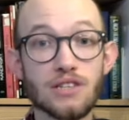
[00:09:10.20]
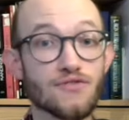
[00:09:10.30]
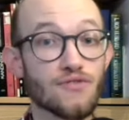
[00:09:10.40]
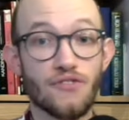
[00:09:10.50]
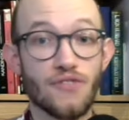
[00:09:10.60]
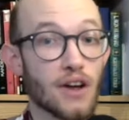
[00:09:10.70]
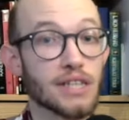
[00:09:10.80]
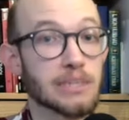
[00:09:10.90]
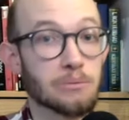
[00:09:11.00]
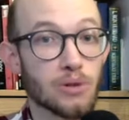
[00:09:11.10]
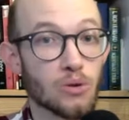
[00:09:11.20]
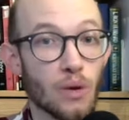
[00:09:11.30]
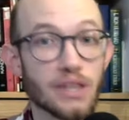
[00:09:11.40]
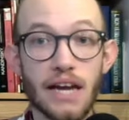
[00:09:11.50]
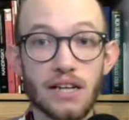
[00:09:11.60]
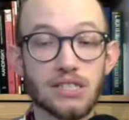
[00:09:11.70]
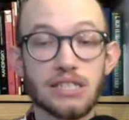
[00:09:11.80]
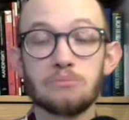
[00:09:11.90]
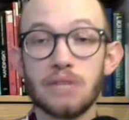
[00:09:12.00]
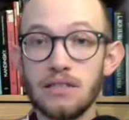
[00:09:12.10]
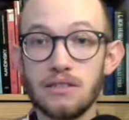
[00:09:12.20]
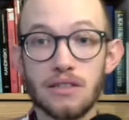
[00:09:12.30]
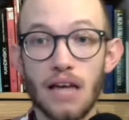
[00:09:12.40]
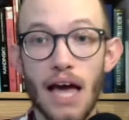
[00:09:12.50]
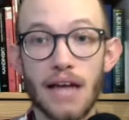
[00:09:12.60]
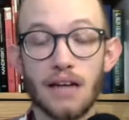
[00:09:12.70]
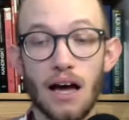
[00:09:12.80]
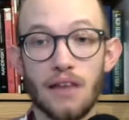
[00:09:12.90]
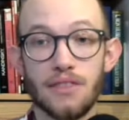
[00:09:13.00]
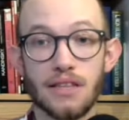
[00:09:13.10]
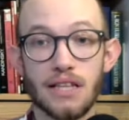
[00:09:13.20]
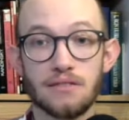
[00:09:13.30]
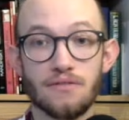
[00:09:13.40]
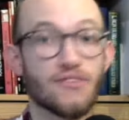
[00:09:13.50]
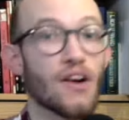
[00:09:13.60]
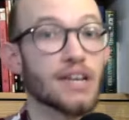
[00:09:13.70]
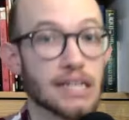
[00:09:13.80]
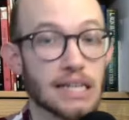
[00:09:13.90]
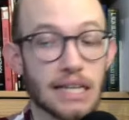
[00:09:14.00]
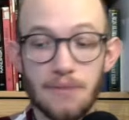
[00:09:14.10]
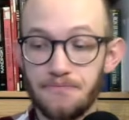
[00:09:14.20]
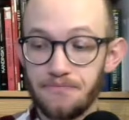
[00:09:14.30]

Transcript: is fairly simple, what A R C means, and I think that's fairly clear.